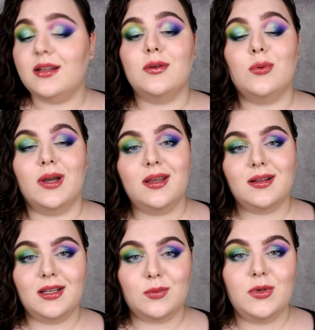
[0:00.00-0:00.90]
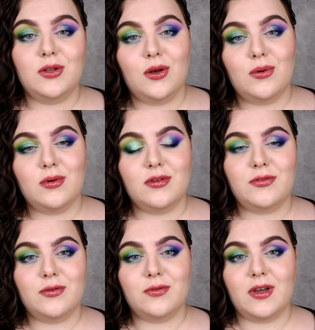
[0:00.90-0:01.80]
Anyway, let me know
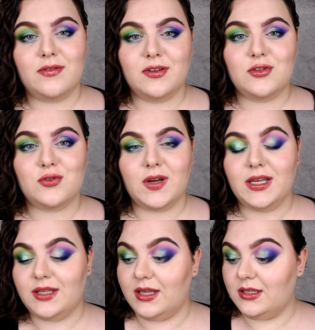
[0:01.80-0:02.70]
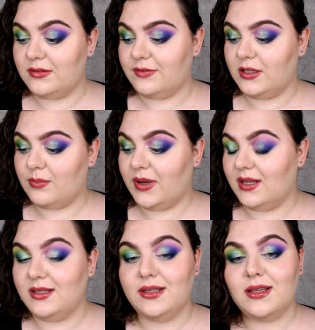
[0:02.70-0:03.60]
if you've ever tried anything by
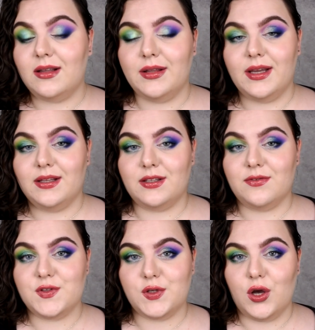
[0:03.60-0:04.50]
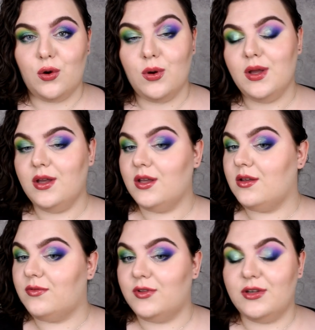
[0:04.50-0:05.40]
Lethal, and if so,
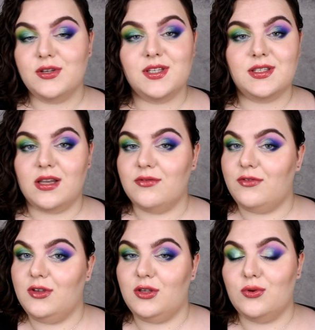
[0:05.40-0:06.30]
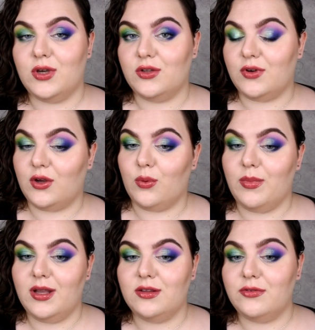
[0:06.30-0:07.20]
if there something you can
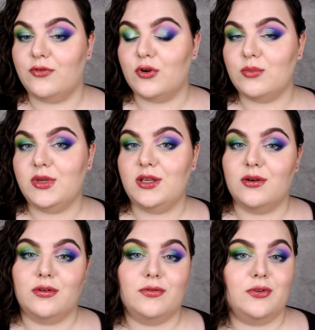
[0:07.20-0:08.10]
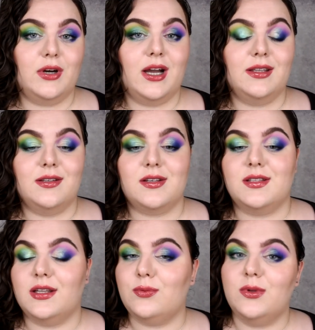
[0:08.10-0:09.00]
recommend for me or for others
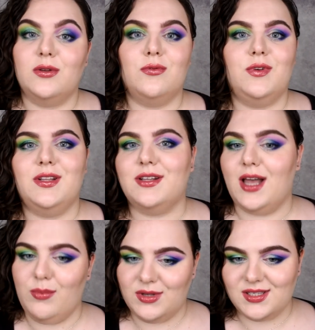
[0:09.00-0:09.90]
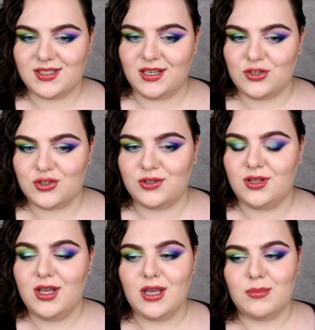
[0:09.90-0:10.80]
that will read comment
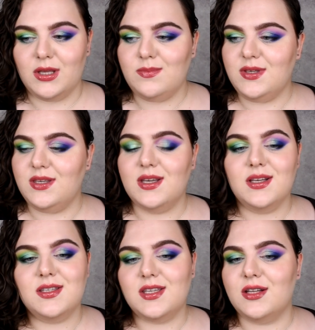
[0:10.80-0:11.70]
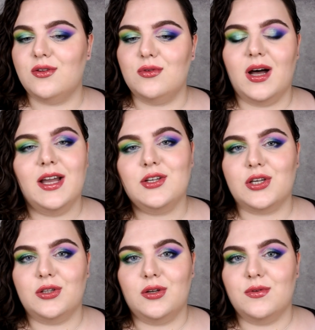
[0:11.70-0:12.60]
section, maybe single
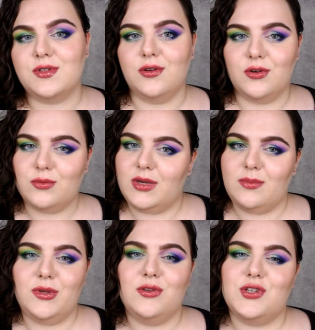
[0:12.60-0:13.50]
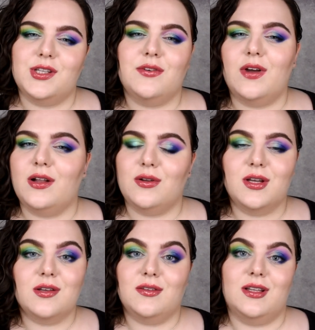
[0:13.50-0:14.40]
eyeshadows or maybe in general
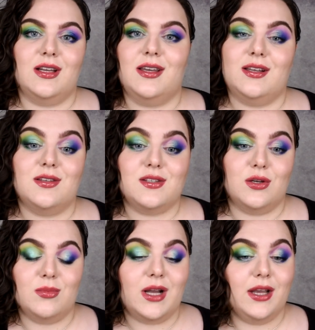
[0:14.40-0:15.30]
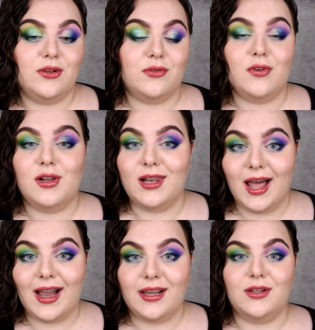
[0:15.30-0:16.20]
like some kind of
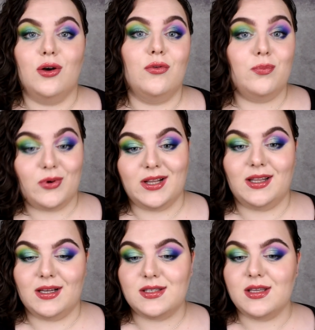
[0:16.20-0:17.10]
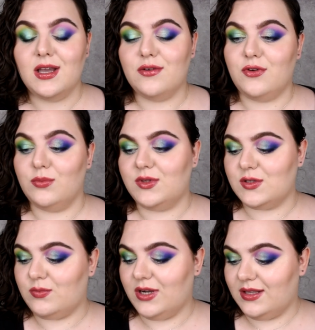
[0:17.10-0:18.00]
line of products from
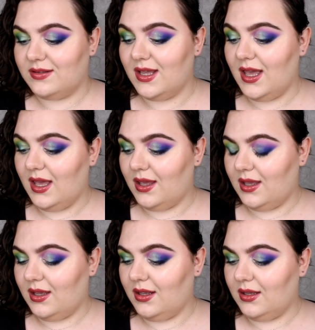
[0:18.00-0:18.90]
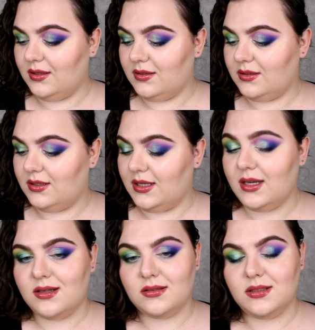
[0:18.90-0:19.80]
this brand. And
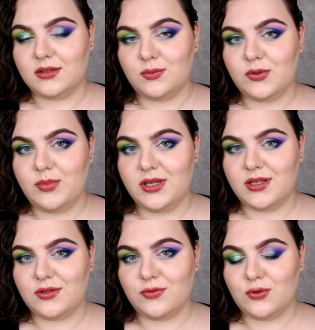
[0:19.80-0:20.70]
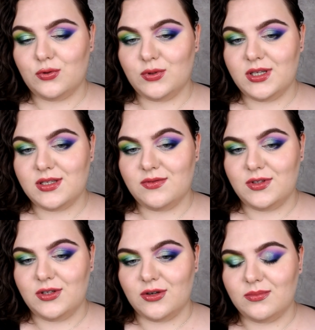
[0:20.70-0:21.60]
yeah, that will be it for today's
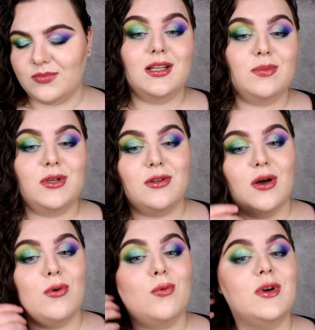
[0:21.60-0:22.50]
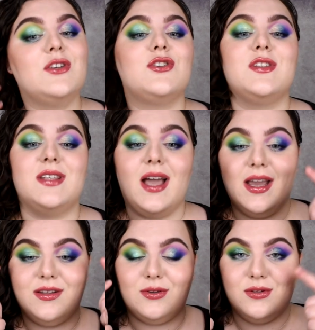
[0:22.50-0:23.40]
video. Let me know which
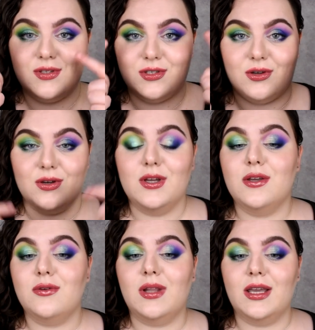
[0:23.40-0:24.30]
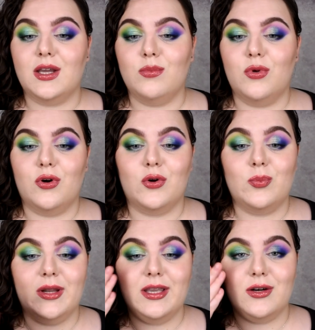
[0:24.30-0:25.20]
side also you like more,
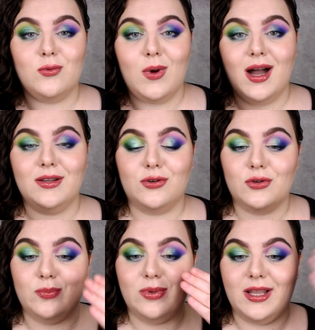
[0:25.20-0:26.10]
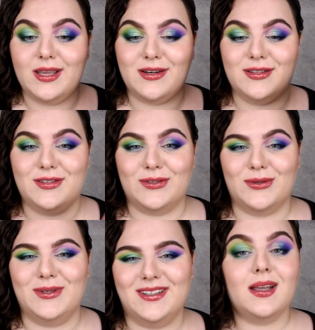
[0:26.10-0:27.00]
player one or player
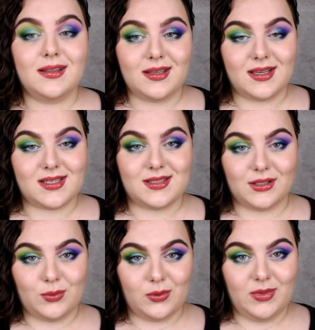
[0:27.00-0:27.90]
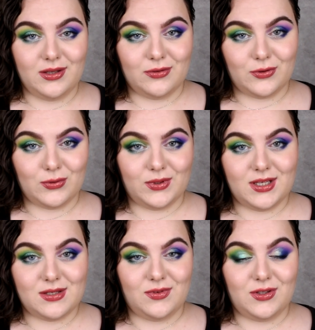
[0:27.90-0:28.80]
two. And yes, that will be it for
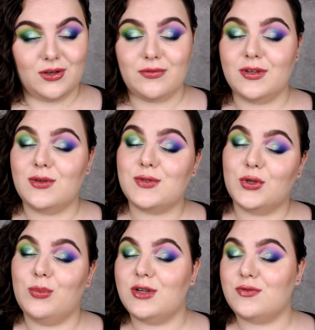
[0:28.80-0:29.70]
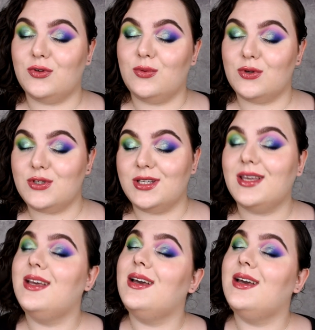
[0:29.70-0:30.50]
today's video. Thank you so much for watching.